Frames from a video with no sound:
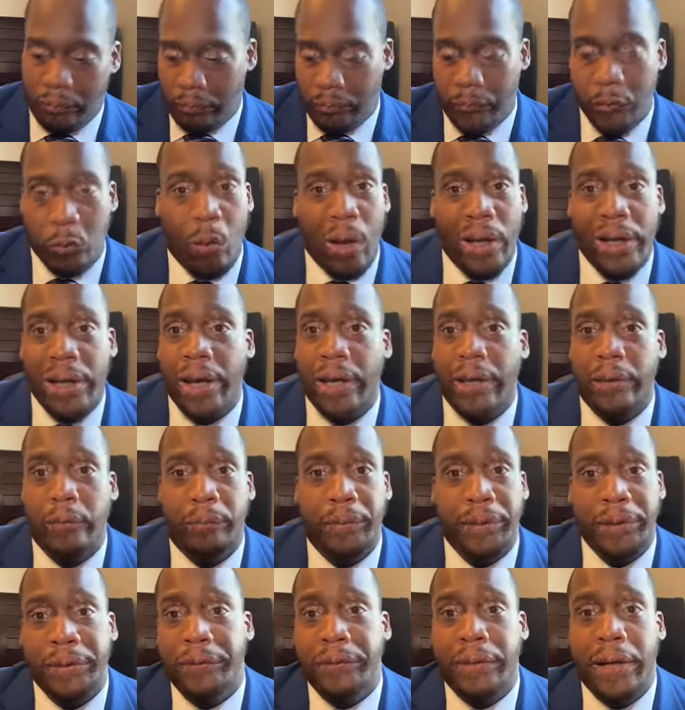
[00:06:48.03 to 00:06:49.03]
Why not?
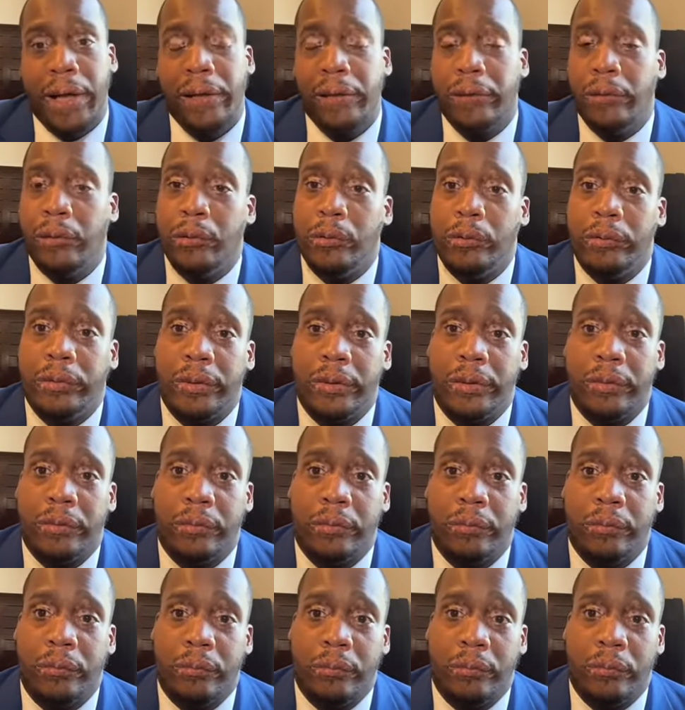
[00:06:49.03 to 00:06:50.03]
What do you gotta lose?
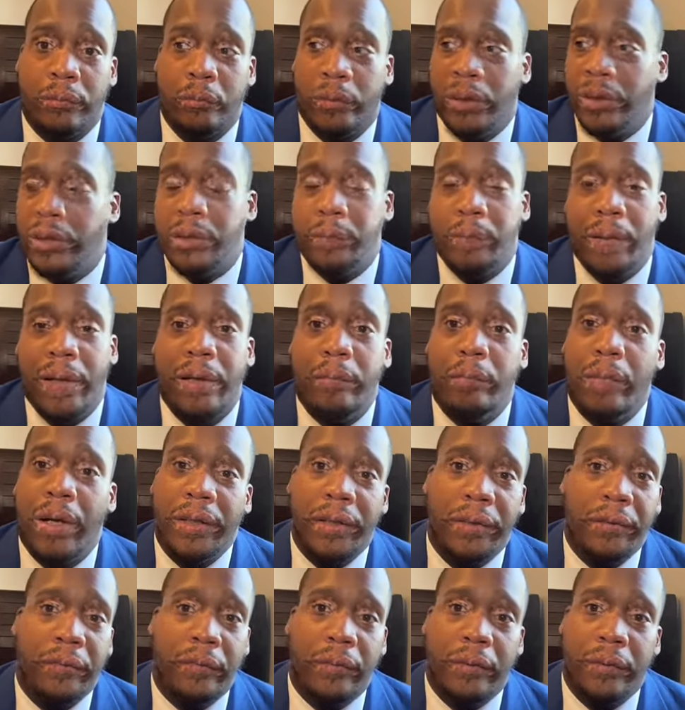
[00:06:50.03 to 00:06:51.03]
What are you spending
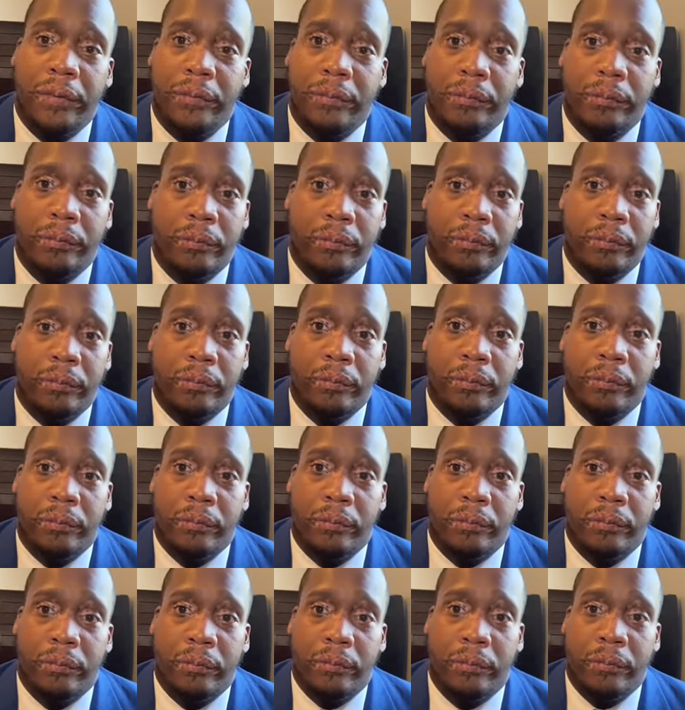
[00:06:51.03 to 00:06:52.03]
money on?
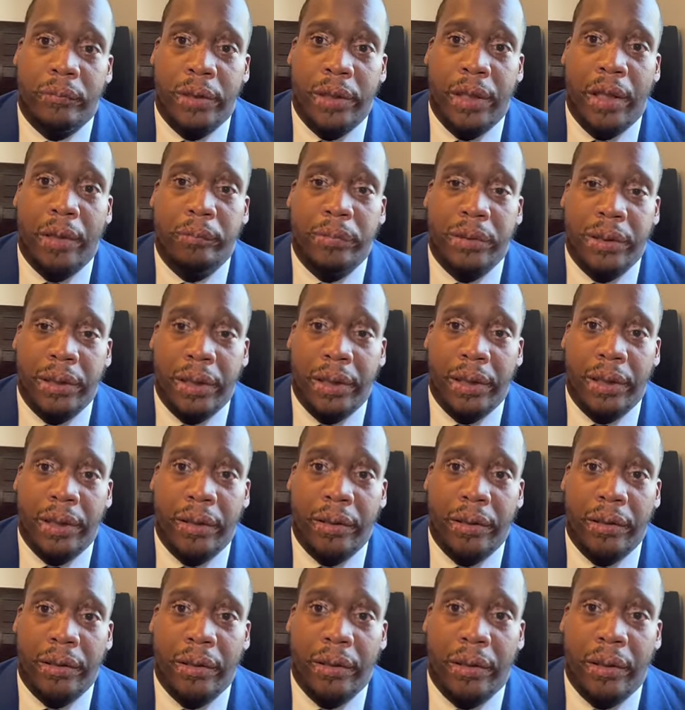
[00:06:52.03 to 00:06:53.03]
You know what I'm saying?
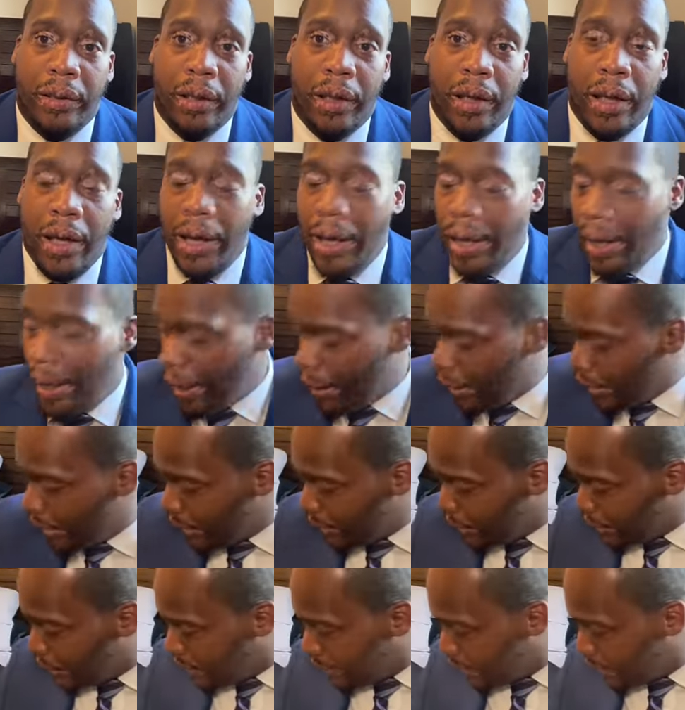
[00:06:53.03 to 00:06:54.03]
And